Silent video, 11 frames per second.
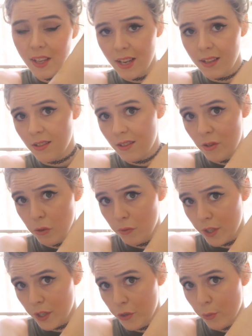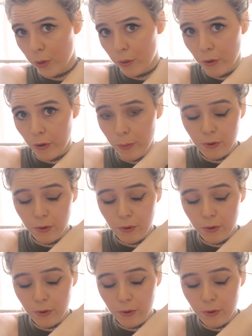has a silver duochrome,